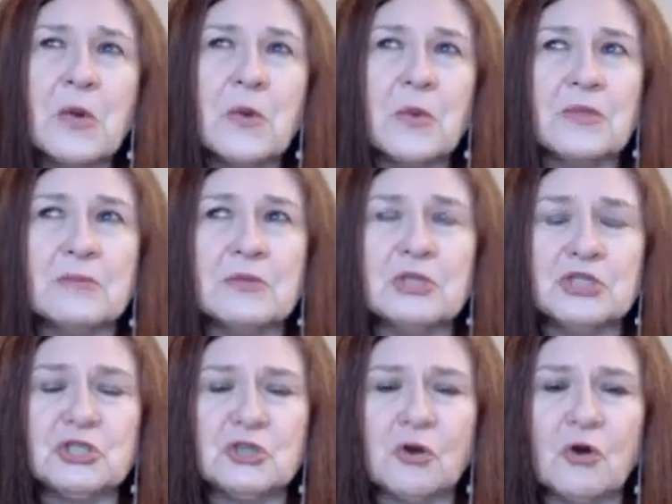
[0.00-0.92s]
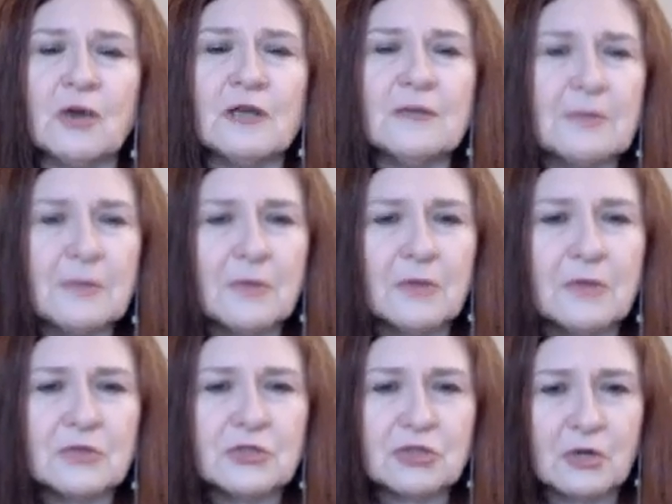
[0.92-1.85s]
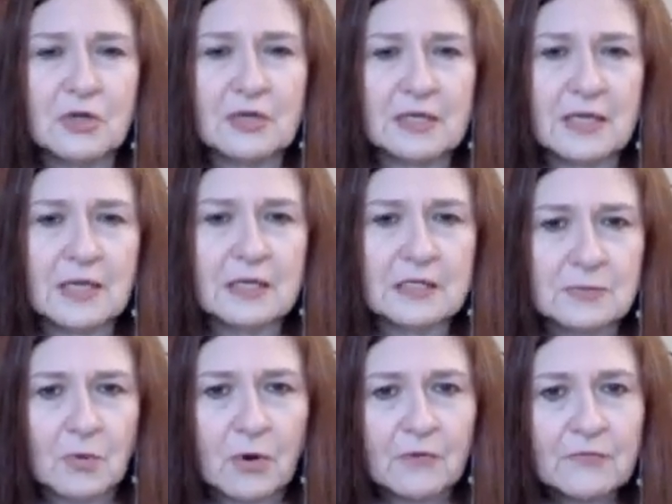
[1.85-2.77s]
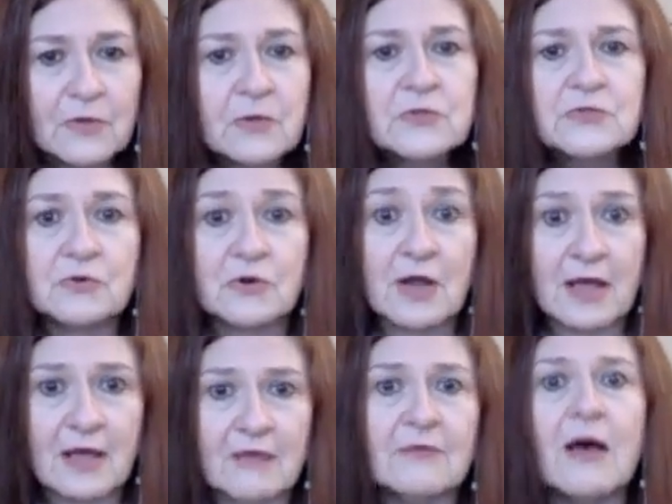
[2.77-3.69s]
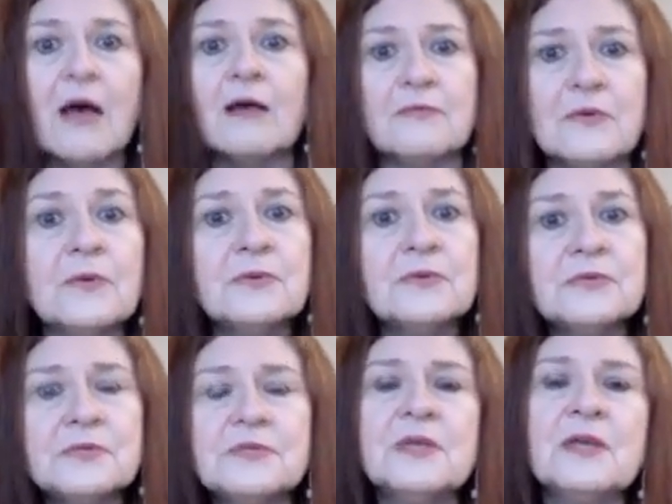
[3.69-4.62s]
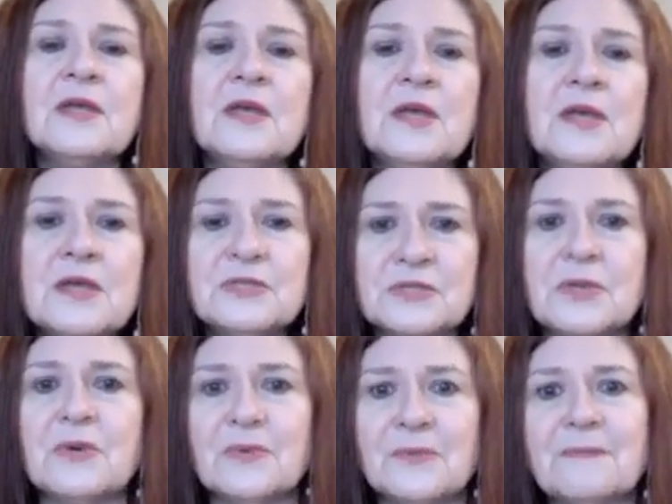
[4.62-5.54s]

when the majority of people started getting smartphones or have iPhones. So